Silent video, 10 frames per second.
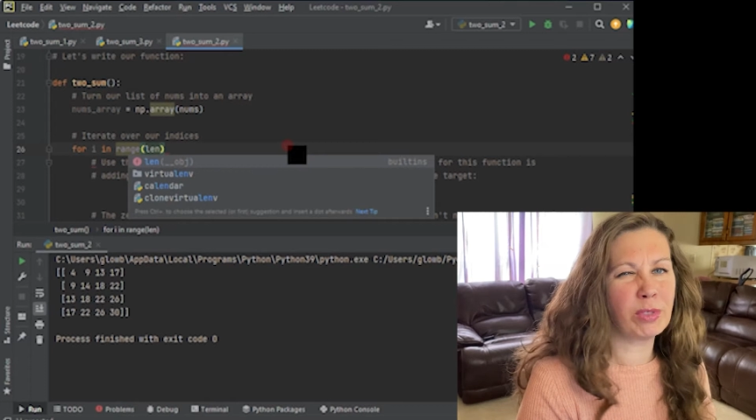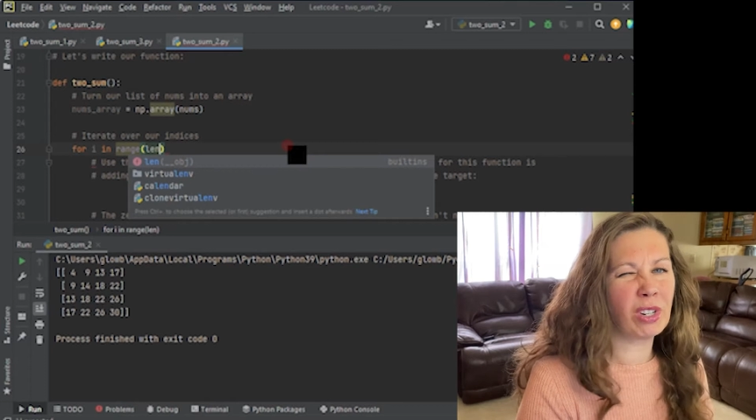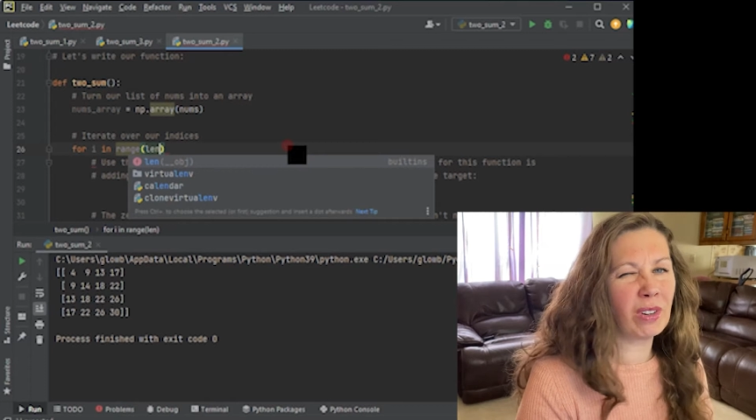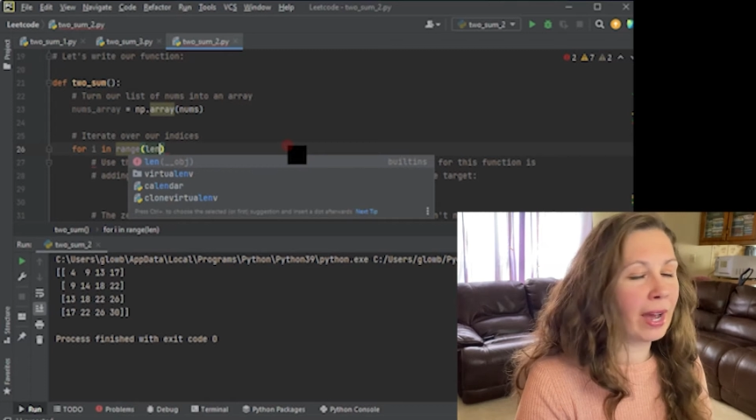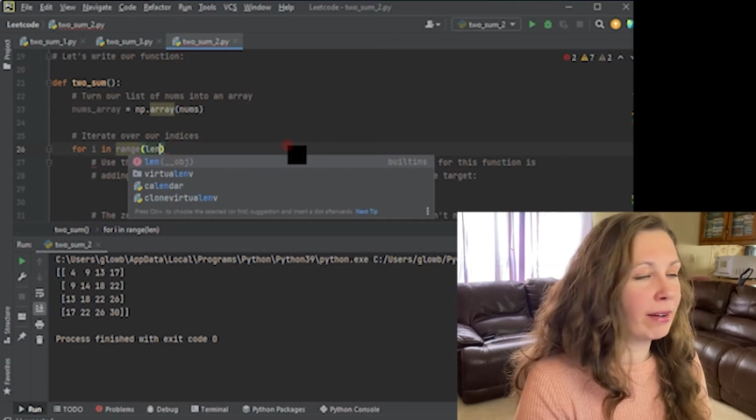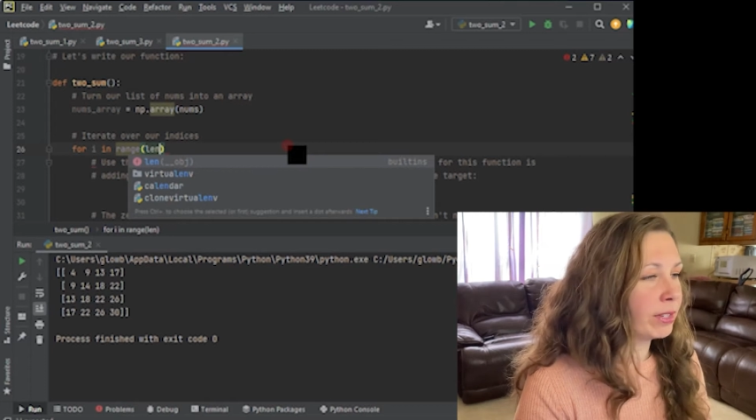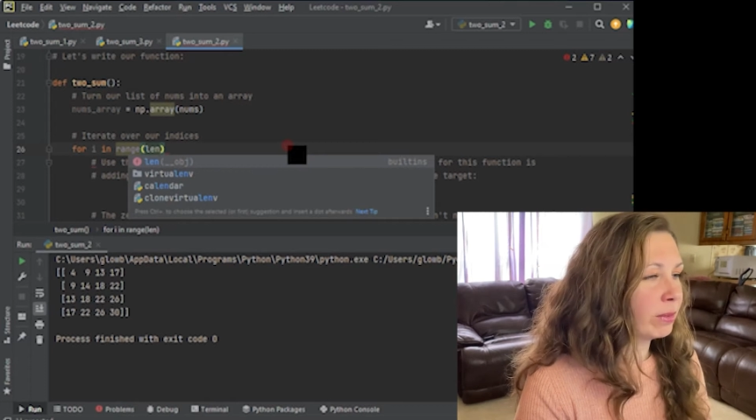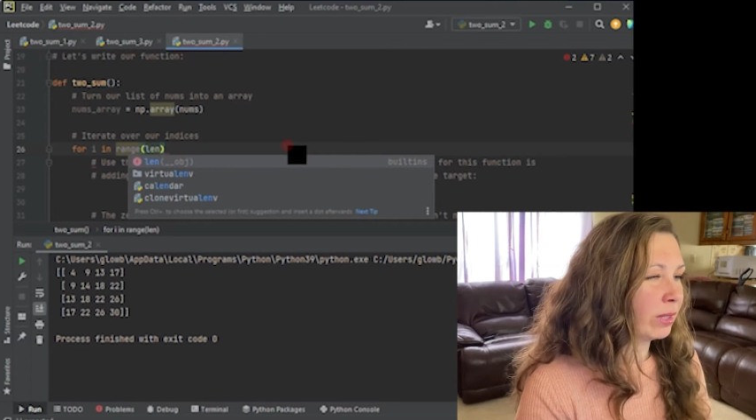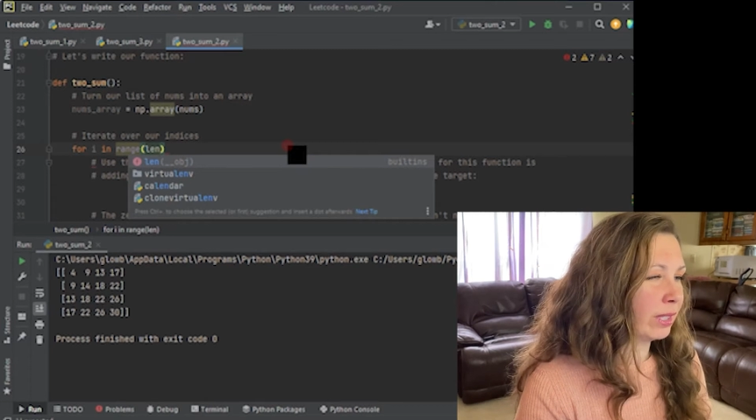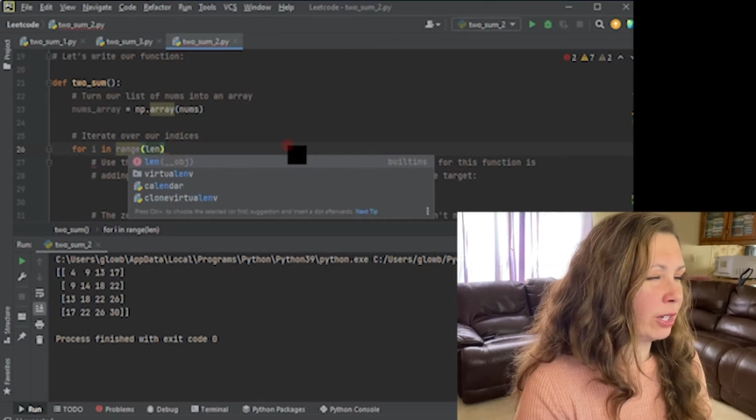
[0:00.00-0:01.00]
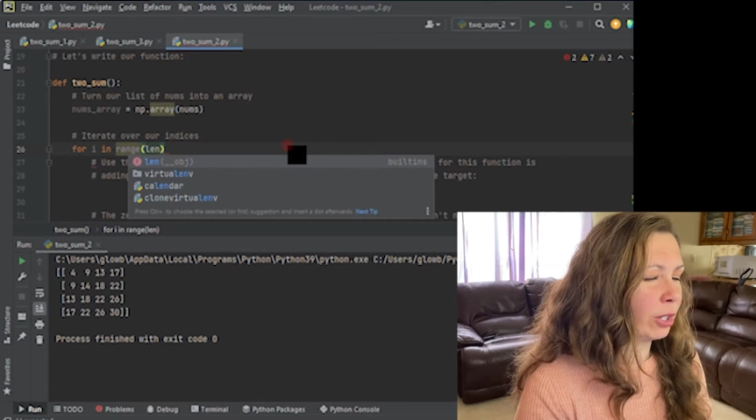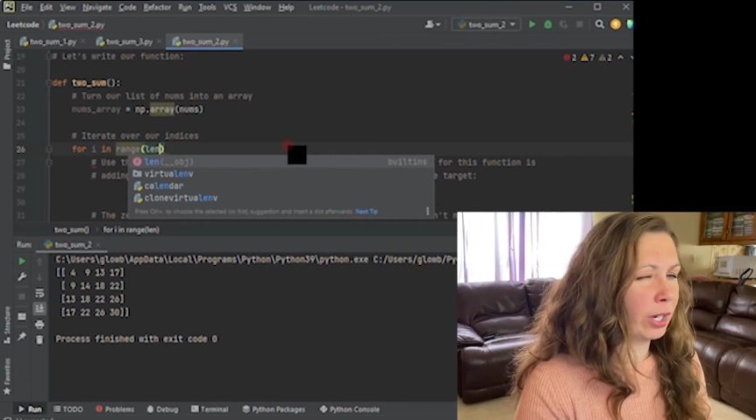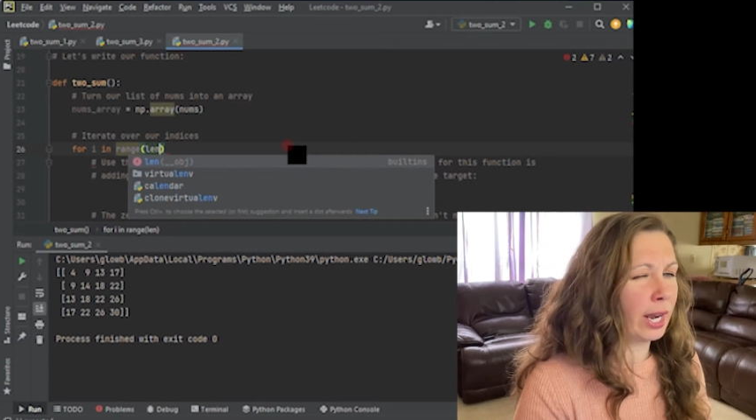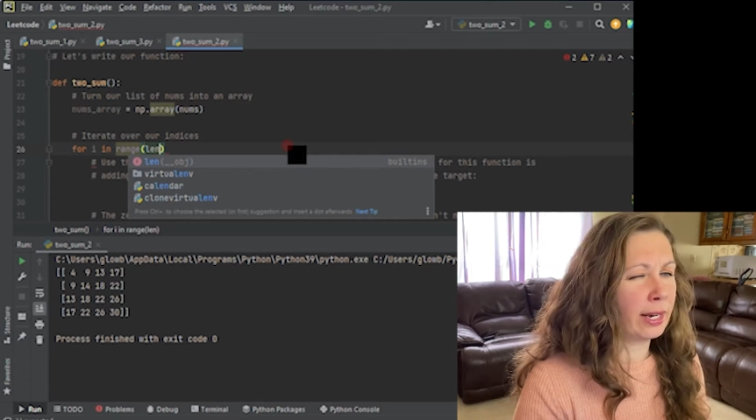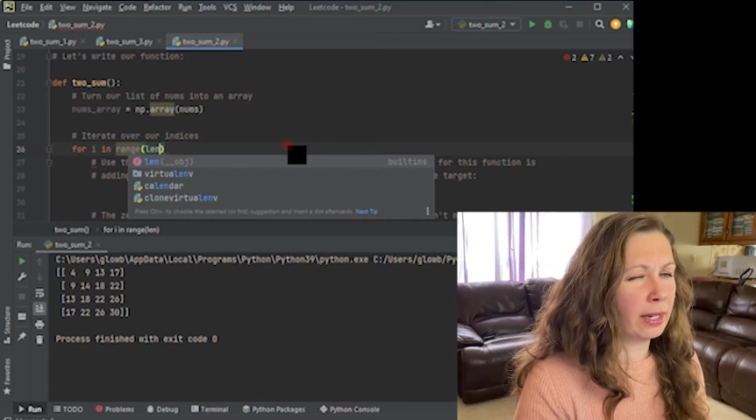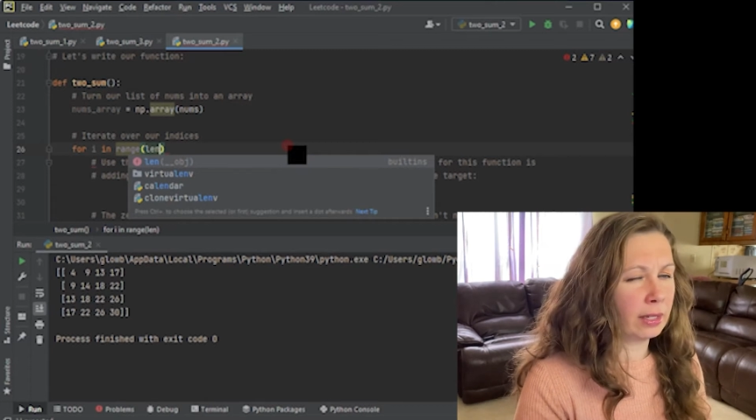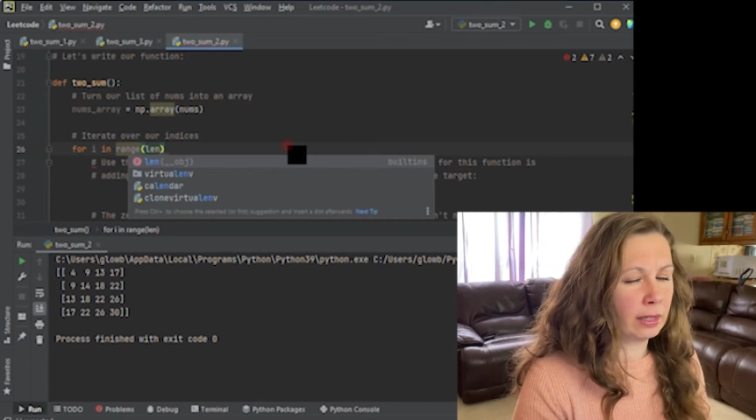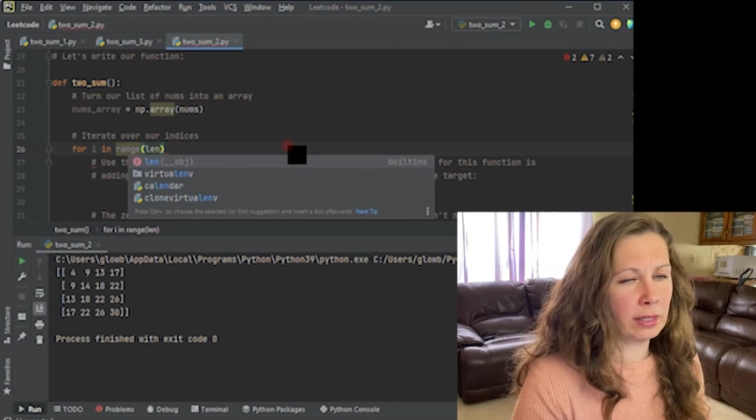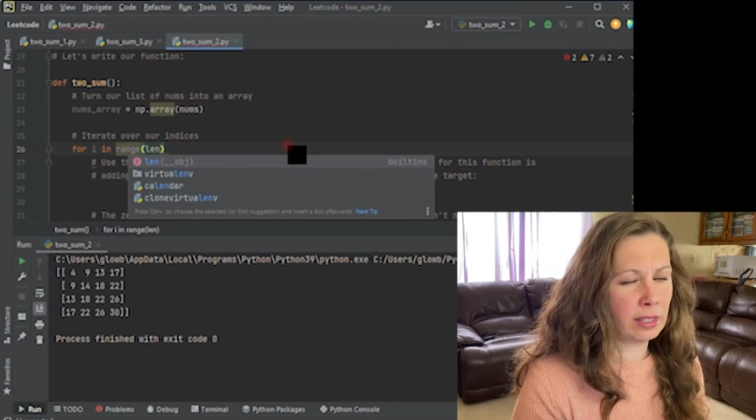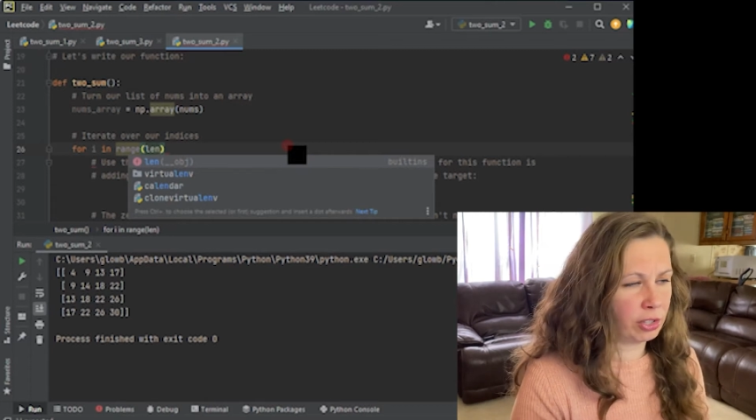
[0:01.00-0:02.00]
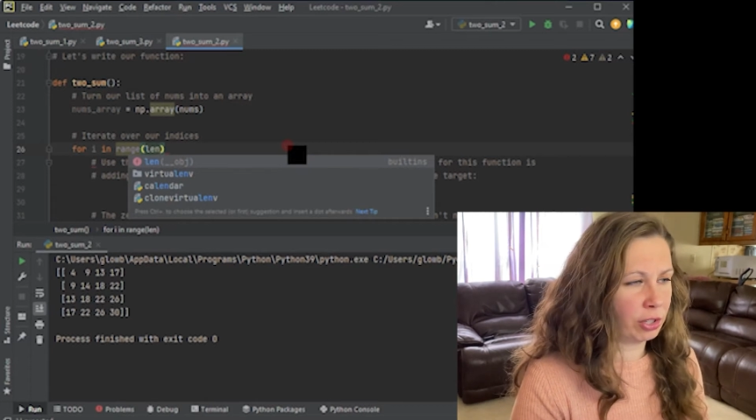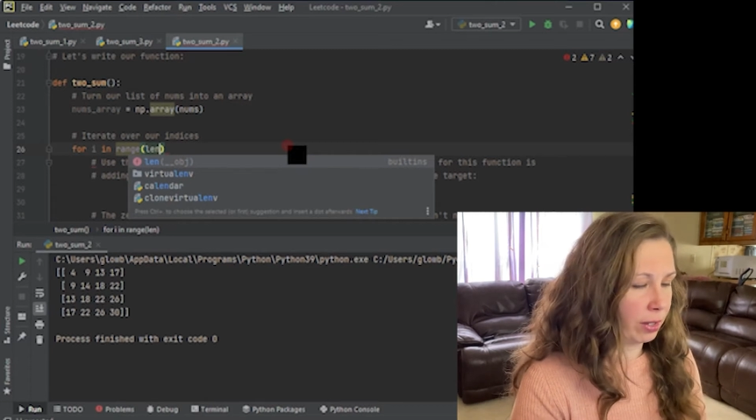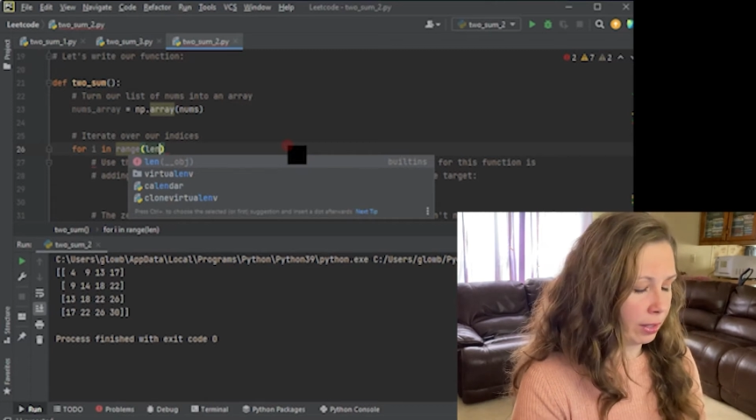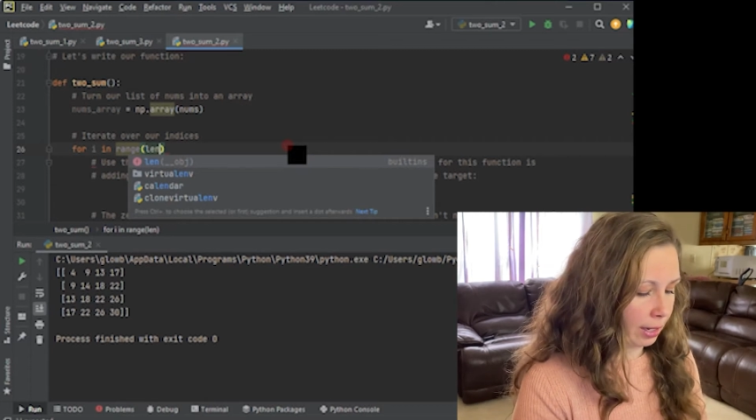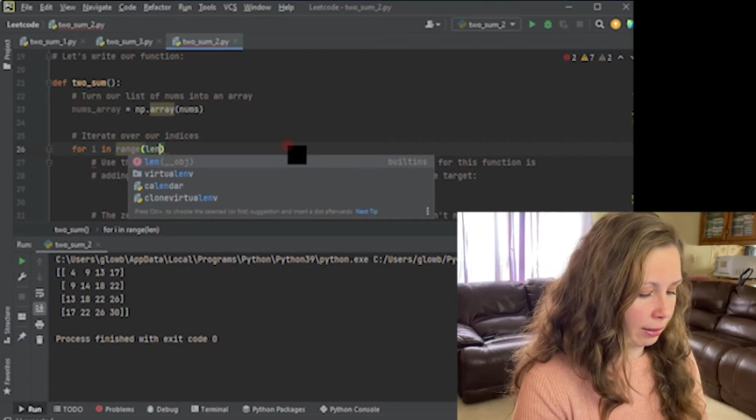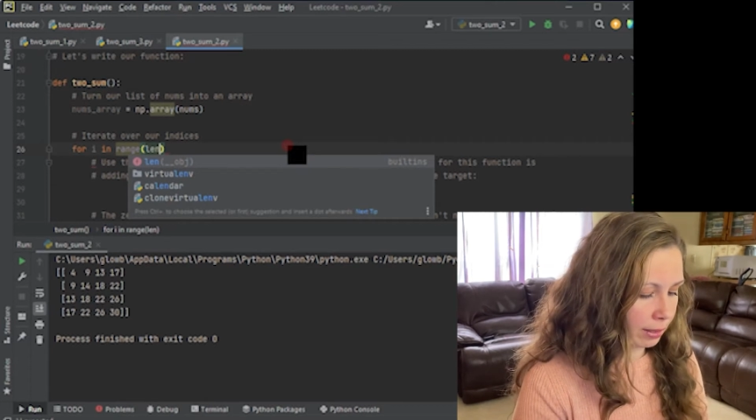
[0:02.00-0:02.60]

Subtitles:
You don't have to really create an additional thing.